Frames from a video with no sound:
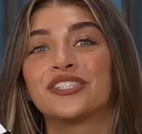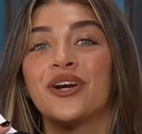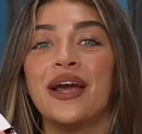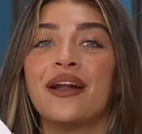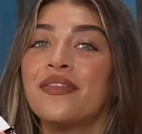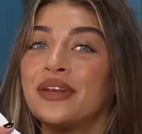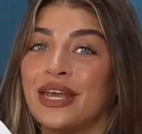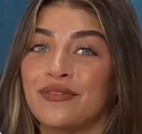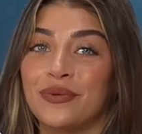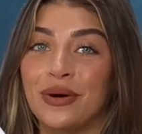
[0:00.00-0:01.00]
tried on the
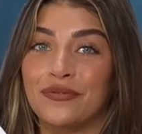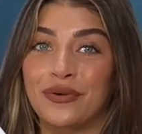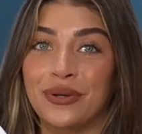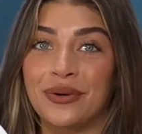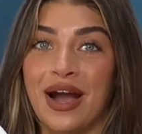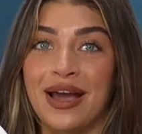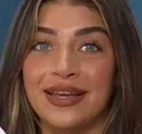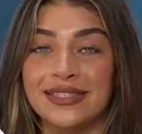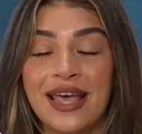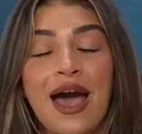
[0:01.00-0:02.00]
navy one for you
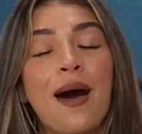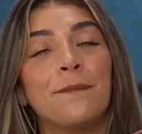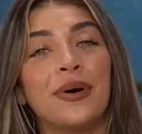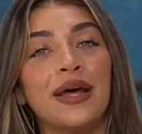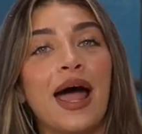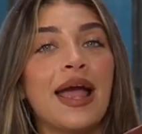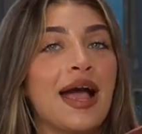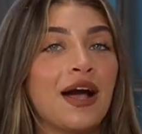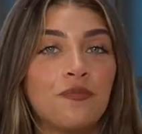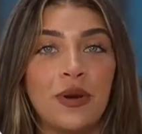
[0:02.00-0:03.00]
guys, but I
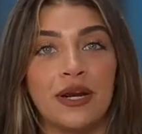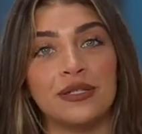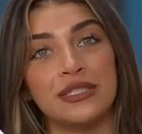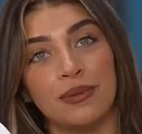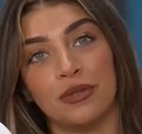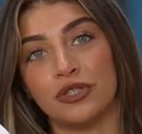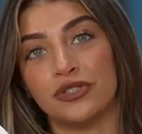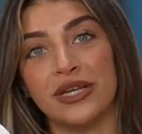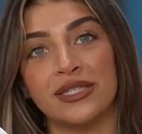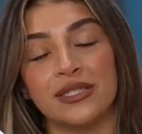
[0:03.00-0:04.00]
have paired similar
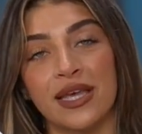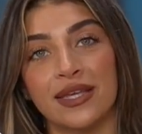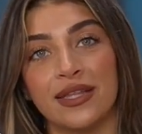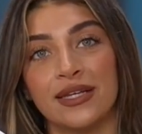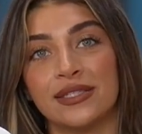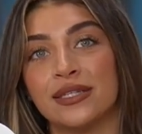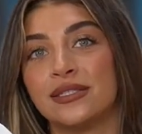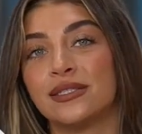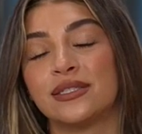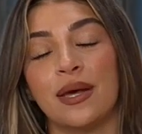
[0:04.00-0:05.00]
dresses like this
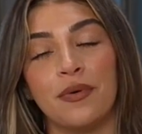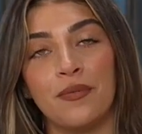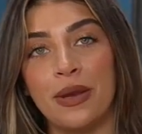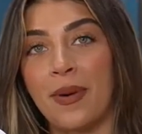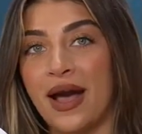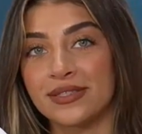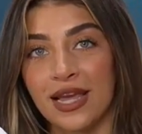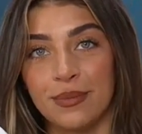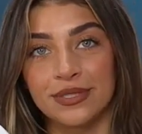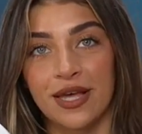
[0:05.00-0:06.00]
in some of my past
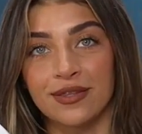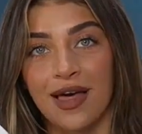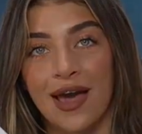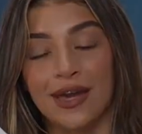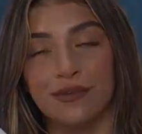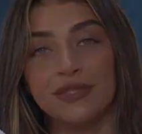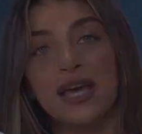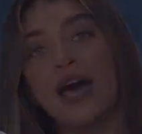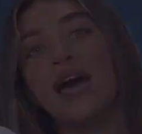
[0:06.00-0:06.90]
Amazon lives.